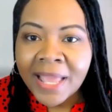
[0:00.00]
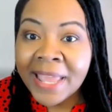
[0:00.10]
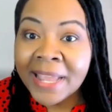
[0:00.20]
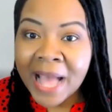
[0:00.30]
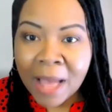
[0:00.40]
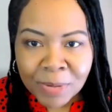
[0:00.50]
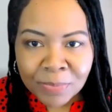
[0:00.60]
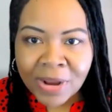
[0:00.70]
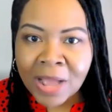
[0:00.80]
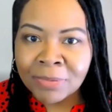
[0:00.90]
A
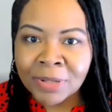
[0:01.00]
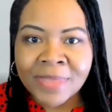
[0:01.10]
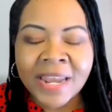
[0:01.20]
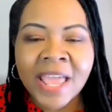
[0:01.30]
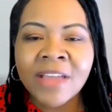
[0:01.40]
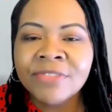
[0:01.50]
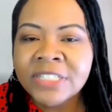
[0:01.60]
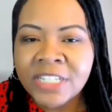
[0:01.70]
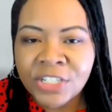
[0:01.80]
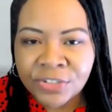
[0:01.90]
common problem that every
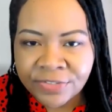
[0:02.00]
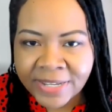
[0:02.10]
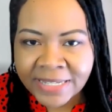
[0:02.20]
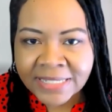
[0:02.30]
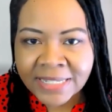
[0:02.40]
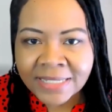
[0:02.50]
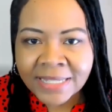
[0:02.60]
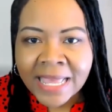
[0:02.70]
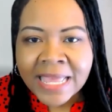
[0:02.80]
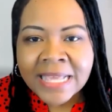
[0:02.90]
teacher
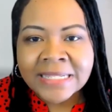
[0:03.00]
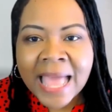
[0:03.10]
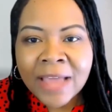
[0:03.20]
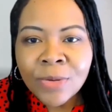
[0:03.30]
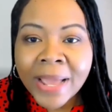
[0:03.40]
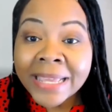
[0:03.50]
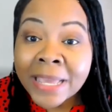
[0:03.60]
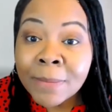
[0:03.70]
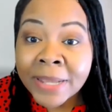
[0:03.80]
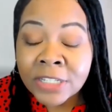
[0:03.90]
faces is how do I
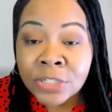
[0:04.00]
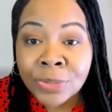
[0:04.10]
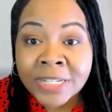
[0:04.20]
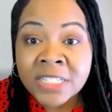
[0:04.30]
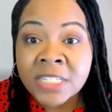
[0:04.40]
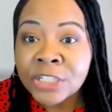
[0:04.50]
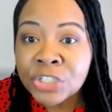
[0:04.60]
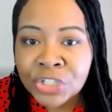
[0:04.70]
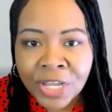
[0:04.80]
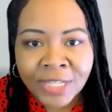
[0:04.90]
get my students to
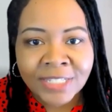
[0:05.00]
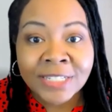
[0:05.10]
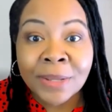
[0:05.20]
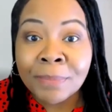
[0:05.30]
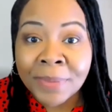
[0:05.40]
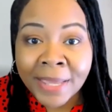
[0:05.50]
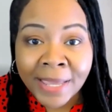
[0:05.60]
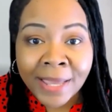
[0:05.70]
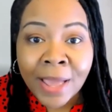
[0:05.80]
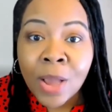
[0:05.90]
just
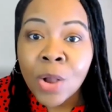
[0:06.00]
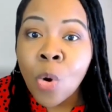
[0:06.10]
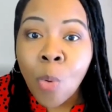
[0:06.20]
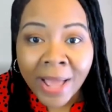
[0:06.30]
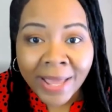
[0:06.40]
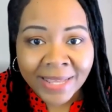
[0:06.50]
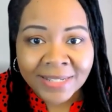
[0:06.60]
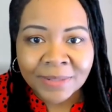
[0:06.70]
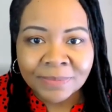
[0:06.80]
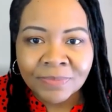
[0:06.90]
be
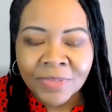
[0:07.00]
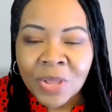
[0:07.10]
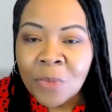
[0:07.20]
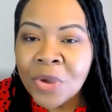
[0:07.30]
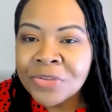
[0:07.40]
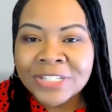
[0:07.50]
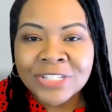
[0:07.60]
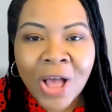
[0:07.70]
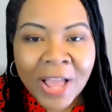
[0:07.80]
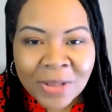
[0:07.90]
quiet? Whether it's
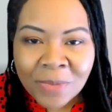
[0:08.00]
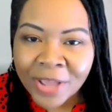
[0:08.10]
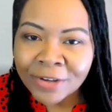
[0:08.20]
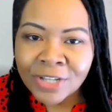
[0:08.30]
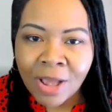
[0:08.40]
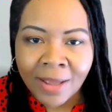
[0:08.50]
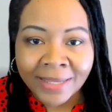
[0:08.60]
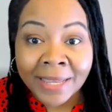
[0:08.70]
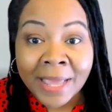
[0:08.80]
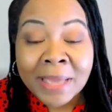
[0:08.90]
talking while you're
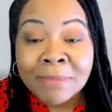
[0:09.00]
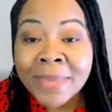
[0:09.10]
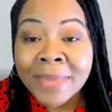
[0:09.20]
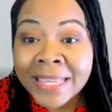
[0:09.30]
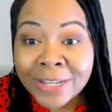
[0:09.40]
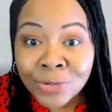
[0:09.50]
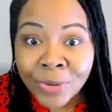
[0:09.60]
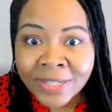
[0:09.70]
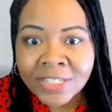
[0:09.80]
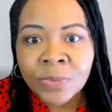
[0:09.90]
talking, making
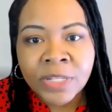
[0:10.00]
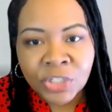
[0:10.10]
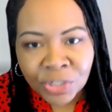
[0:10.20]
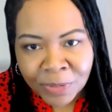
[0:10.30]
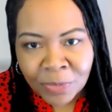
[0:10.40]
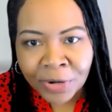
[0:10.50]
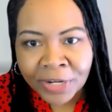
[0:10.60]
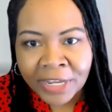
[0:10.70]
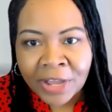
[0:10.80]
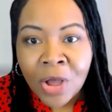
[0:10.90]
noises when they should be
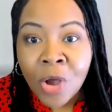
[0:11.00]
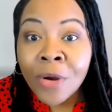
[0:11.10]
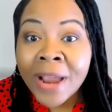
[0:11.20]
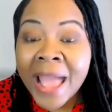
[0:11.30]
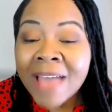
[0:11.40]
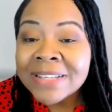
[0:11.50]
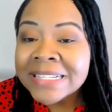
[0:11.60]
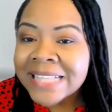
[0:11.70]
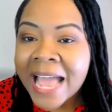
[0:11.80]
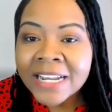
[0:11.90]
working, or having
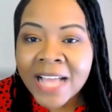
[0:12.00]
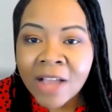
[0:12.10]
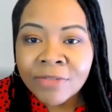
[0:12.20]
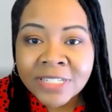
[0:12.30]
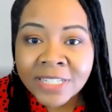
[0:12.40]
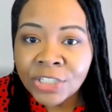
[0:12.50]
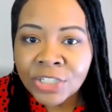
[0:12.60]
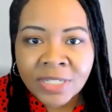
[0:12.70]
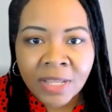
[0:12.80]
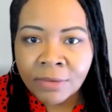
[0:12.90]
side
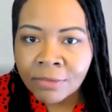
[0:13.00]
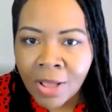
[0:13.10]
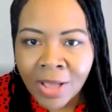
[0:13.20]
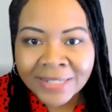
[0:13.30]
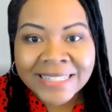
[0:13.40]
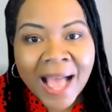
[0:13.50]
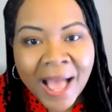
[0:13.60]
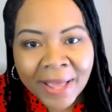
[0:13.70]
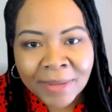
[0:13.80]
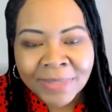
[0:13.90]
conversations at the wrong
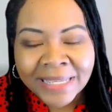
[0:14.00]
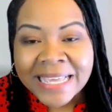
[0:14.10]
time.